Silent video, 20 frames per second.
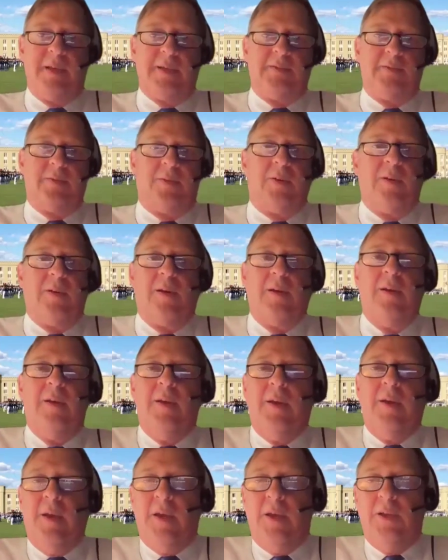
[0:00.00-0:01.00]
Thanks for
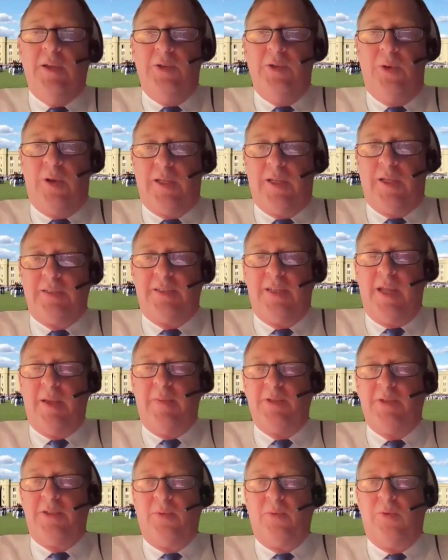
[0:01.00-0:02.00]
joining us today,
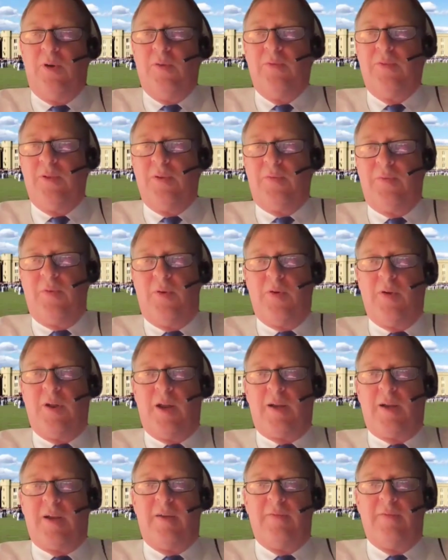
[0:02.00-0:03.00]
Mr. Wolf. Look forward to
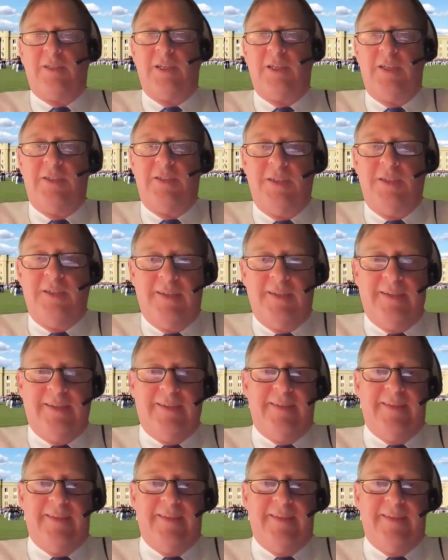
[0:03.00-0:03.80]
our conversation.